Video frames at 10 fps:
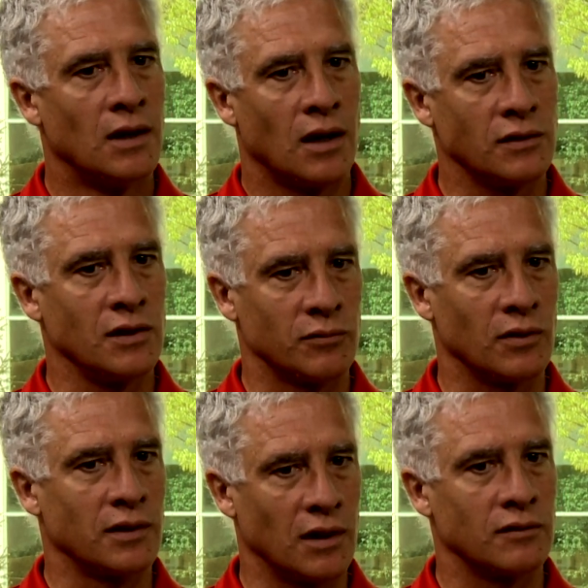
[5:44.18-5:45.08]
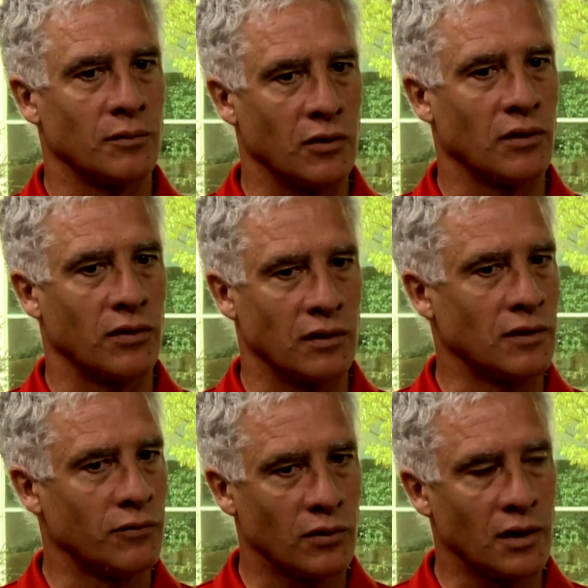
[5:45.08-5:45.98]
our team's really done some good things.
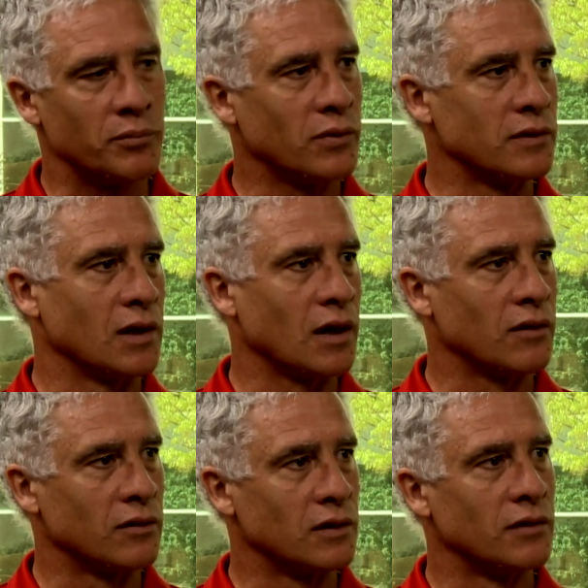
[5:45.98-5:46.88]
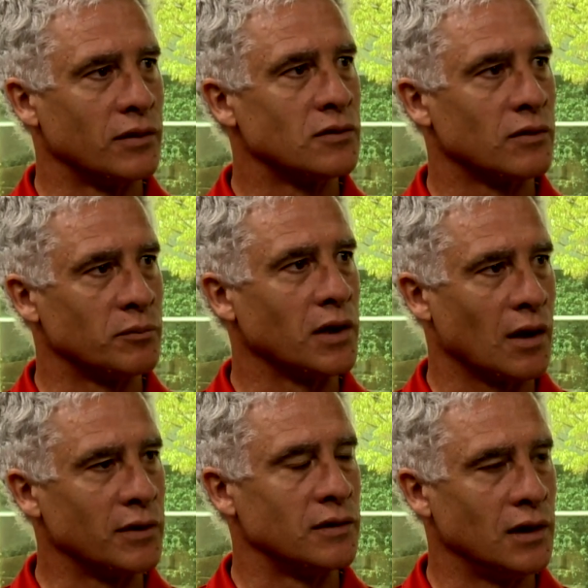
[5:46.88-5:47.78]
They've really pulled together as individuals and
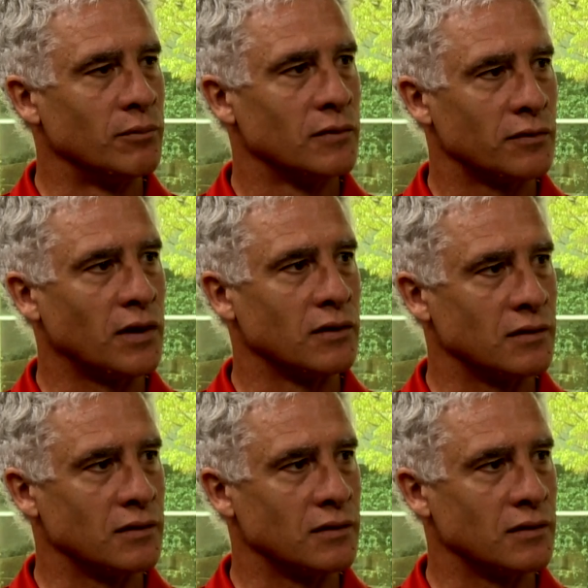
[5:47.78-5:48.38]
become a team. It's fun to see.